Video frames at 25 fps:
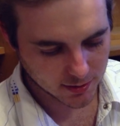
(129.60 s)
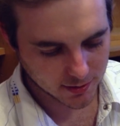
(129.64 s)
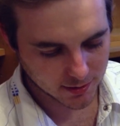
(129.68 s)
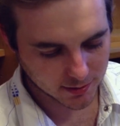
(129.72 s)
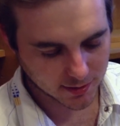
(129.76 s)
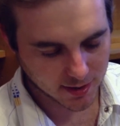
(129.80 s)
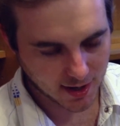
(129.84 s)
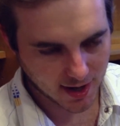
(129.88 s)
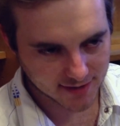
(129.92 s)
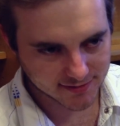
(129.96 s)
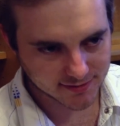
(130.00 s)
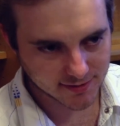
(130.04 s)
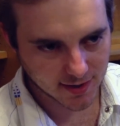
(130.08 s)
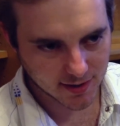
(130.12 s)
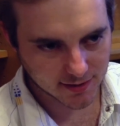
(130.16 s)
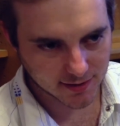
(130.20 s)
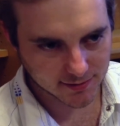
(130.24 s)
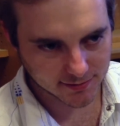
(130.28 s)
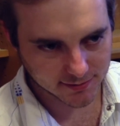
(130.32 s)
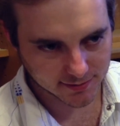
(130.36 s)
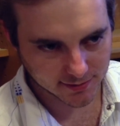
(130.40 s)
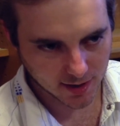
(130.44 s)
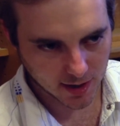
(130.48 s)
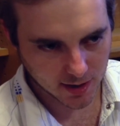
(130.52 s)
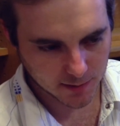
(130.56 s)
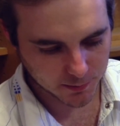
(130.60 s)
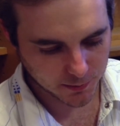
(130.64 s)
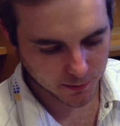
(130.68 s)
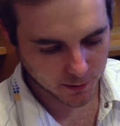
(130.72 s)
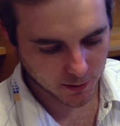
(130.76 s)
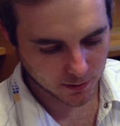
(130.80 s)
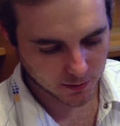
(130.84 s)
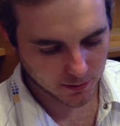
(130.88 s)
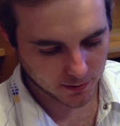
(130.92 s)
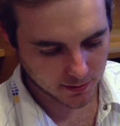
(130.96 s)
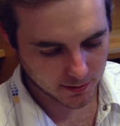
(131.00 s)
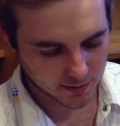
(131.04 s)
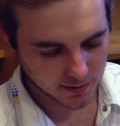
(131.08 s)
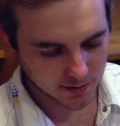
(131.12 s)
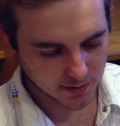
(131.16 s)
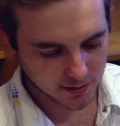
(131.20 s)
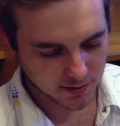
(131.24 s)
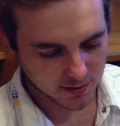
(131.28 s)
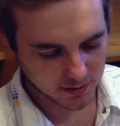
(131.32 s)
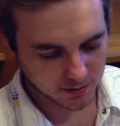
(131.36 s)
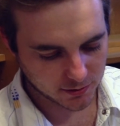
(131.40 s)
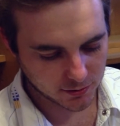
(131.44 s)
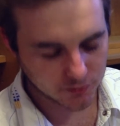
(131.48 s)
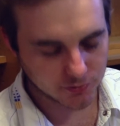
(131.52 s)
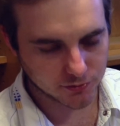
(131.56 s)
Kazan scapegoat,
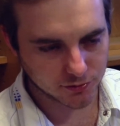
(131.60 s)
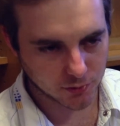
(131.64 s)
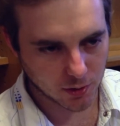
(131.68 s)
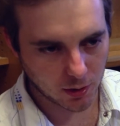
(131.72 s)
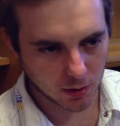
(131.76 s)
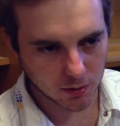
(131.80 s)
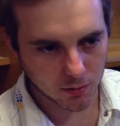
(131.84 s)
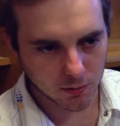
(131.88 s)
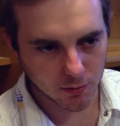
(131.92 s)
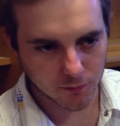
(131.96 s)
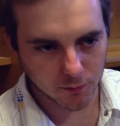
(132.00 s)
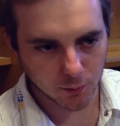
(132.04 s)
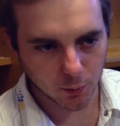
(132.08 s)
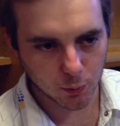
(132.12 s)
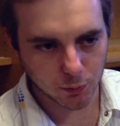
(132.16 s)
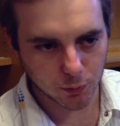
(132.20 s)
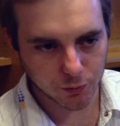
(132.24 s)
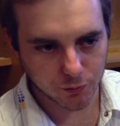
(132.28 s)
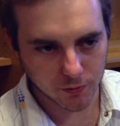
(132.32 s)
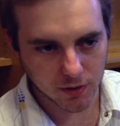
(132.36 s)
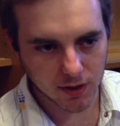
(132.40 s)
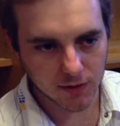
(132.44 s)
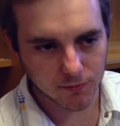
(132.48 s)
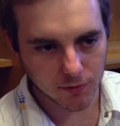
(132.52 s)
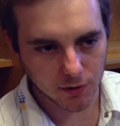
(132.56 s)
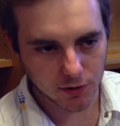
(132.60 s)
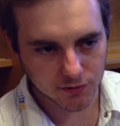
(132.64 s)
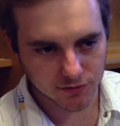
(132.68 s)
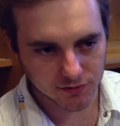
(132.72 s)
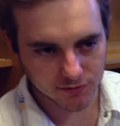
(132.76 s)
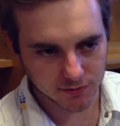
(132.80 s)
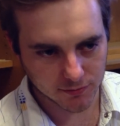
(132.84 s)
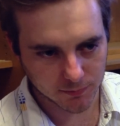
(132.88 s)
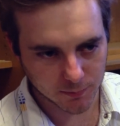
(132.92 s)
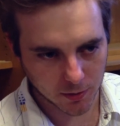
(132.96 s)
you scholar of all 3 versions of